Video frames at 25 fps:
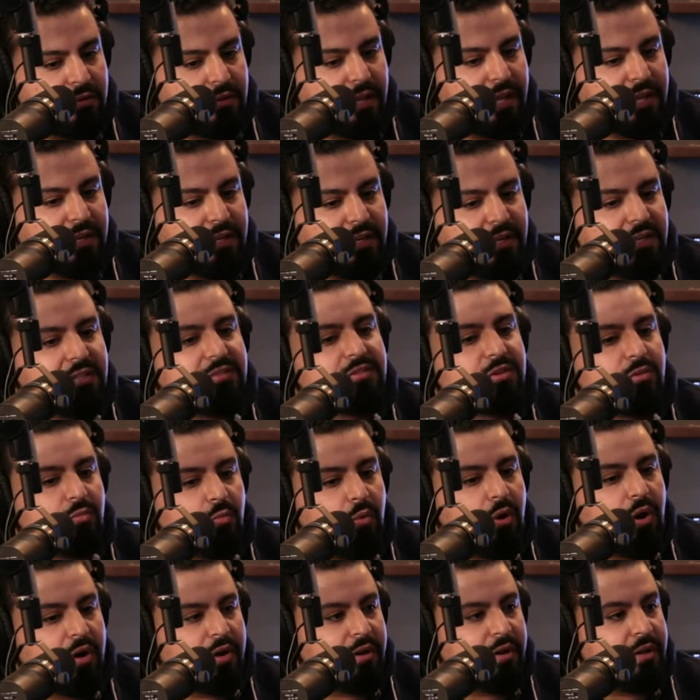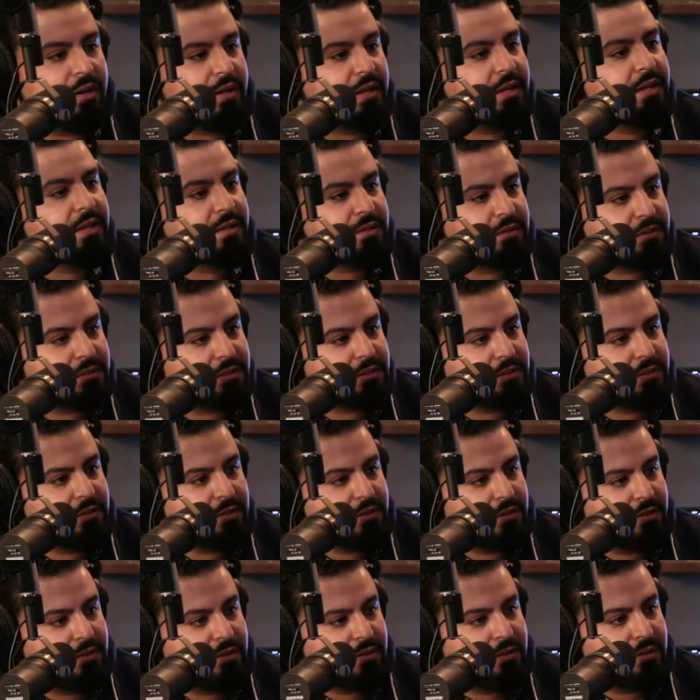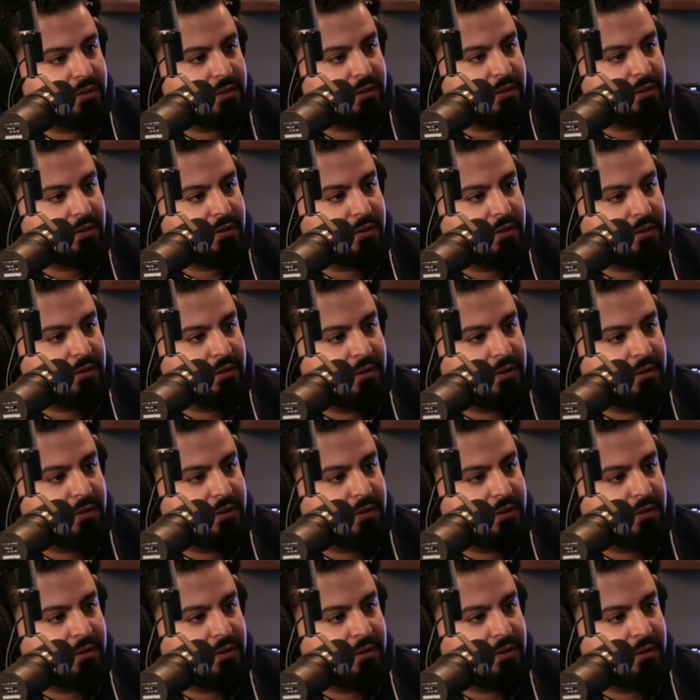they need to want it is. Right.